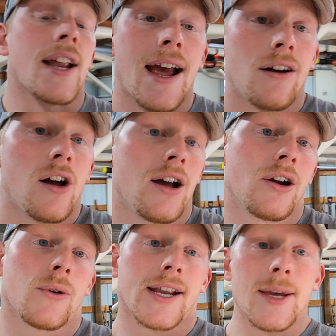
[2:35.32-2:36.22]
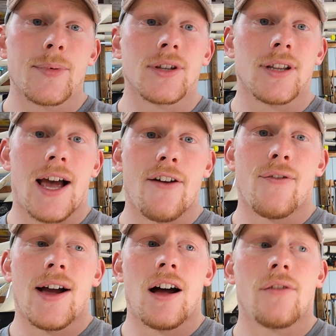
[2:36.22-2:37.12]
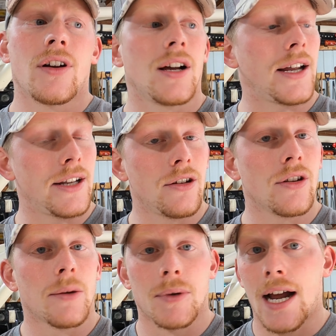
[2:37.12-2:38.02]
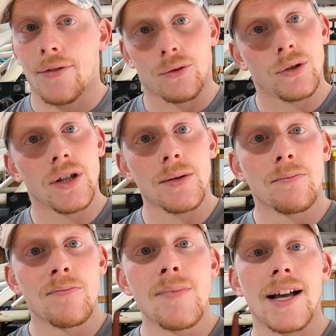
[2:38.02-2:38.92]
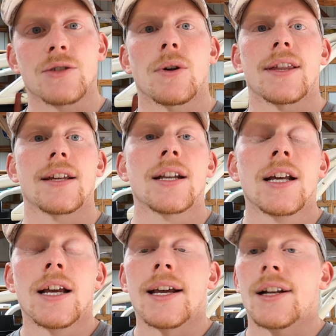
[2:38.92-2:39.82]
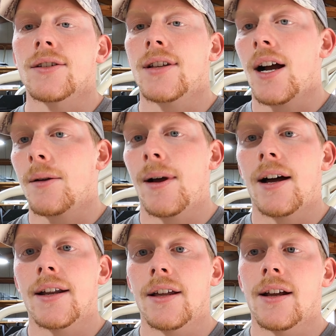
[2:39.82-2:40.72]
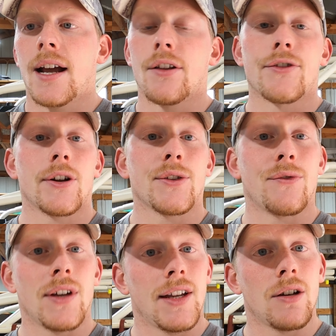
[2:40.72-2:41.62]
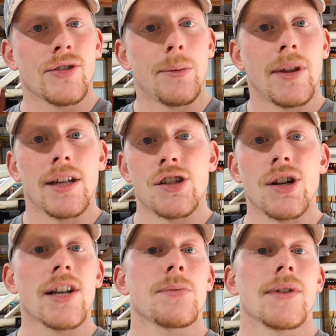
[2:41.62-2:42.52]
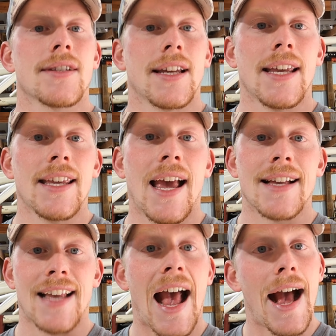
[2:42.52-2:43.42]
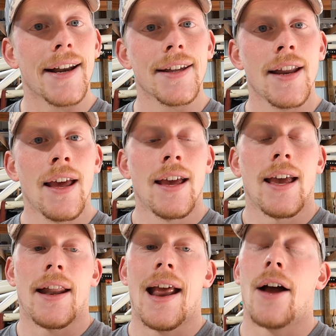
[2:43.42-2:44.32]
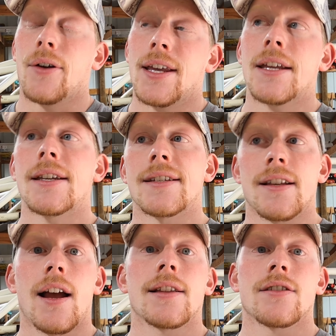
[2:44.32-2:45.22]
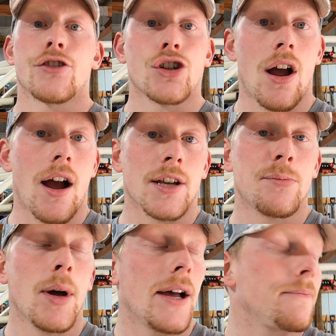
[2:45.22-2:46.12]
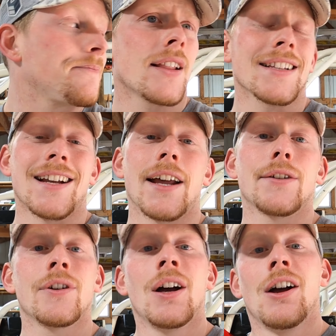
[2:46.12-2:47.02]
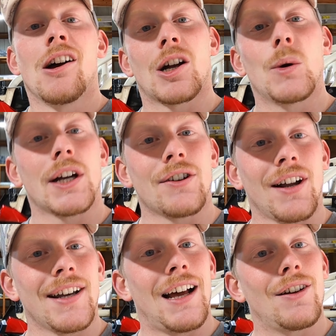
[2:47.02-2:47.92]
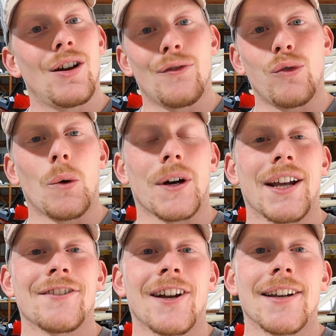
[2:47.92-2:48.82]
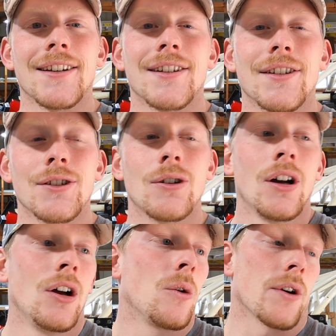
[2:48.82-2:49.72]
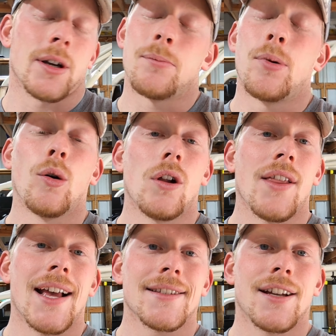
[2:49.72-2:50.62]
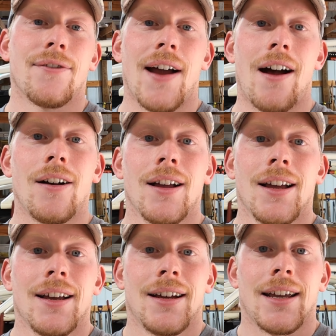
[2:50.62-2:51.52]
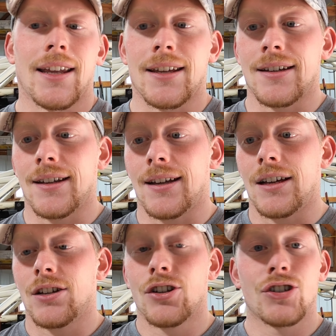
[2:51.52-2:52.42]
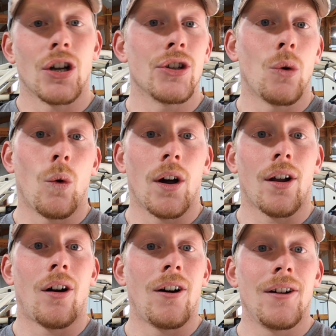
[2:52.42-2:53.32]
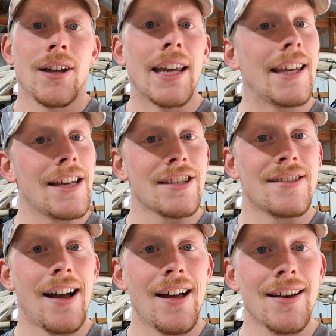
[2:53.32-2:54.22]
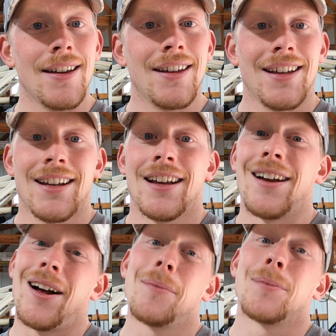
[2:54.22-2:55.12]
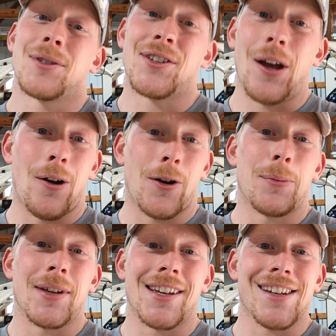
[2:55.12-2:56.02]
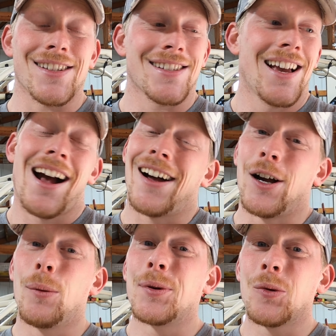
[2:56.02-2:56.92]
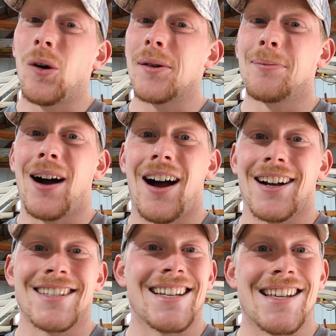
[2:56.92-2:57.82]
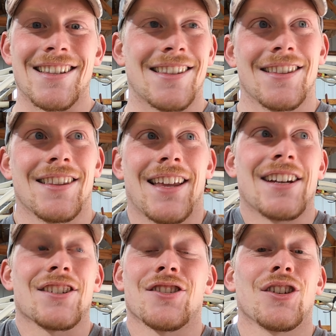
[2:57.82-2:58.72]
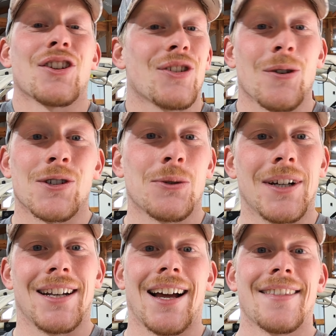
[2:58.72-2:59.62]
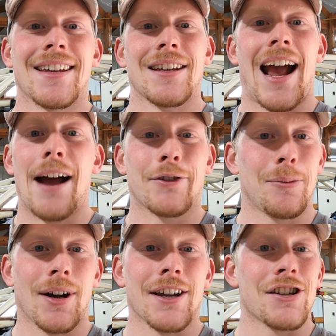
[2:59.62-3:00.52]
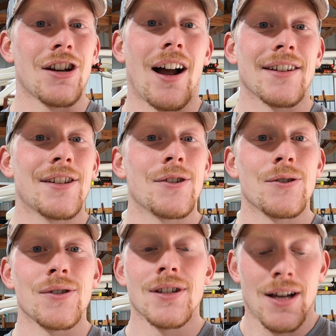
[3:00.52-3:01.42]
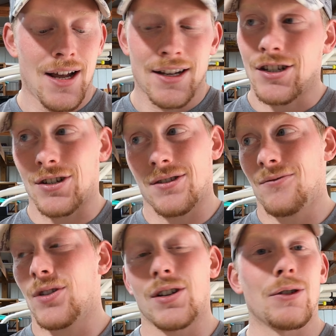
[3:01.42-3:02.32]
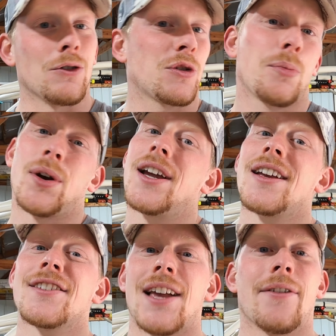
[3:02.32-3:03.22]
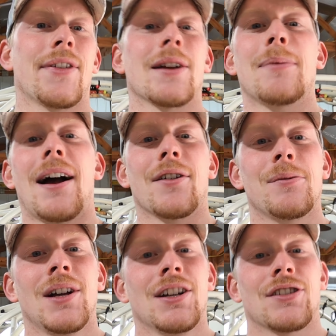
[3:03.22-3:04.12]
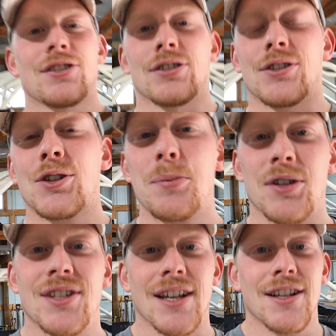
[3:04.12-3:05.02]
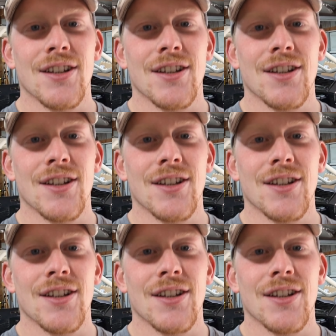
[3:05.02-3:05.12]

now, we're keeping the live valve. I know I'm gonna have to really mess with it, and I'll talk about it kind of throughout the video, some of the adjustments that he has added and how he designs the shocks. But that's kind of a quick rundown of what we're getting ready to do. We're gonna pull all that stuff out and show you what all he has done. I'm stoked because I opened one box and they just look so sweet. I think aftermarket shock tunes, just the new springs, everything about them just looks super sick.